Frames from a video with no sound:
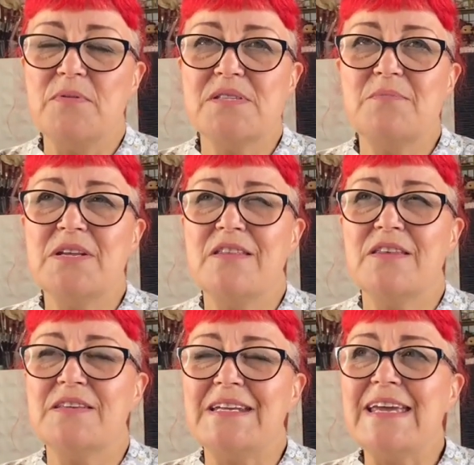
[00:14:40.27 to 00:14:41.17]
somebody the
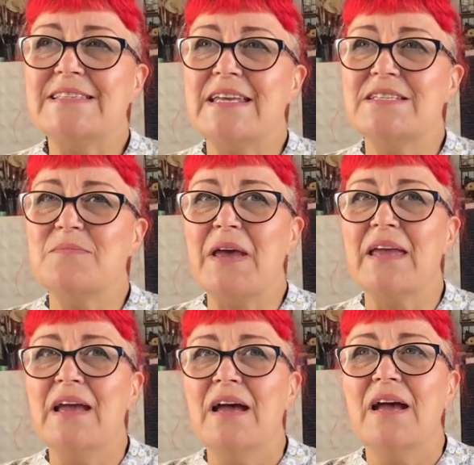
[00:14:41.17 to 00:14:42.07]
other day said to
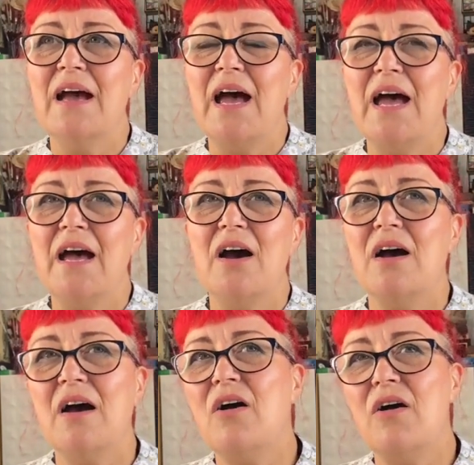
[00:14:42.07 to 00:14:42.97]
me, oh,
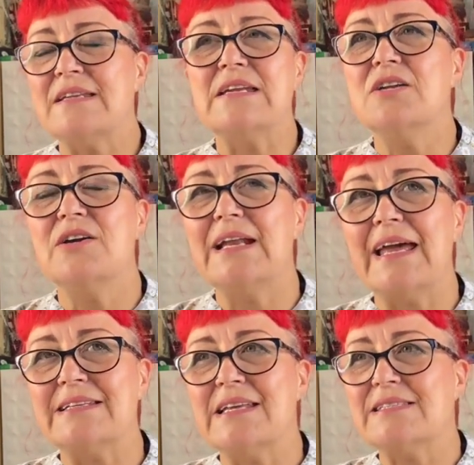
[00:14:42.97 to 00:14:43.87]
I didn't know you
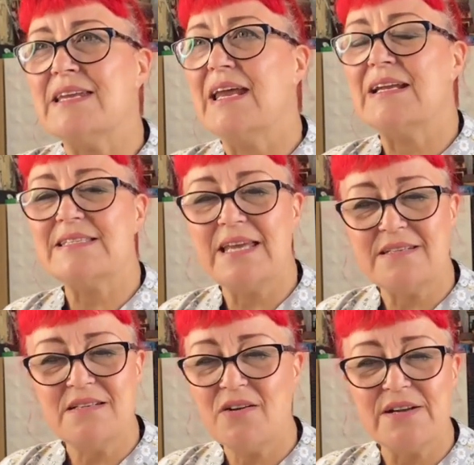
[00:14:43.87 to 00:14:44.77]
liked Disney. And I
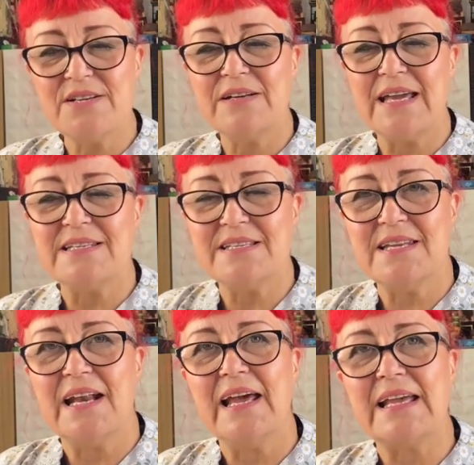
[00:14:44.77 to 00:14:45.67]
said, no, I don't like
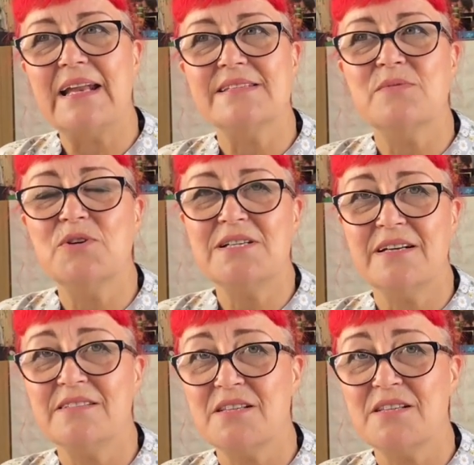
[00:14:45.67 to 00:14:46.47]
Disney. I like Alice in Wonderland.